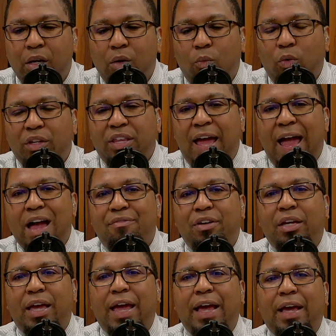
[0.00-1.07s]
with
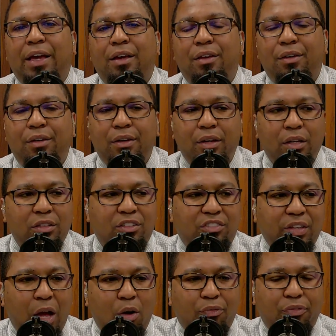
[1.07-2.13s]
having a
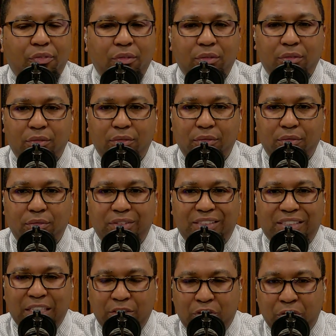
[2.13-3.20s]
self
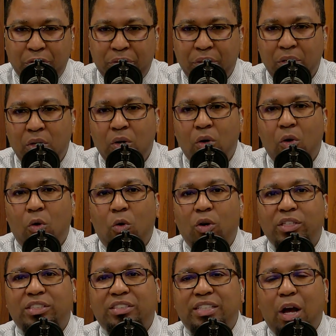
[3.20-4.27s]
centered or
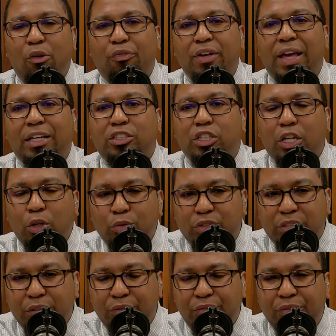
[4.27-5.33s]
self
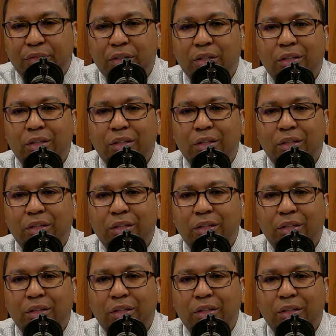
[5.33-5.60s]
exclusive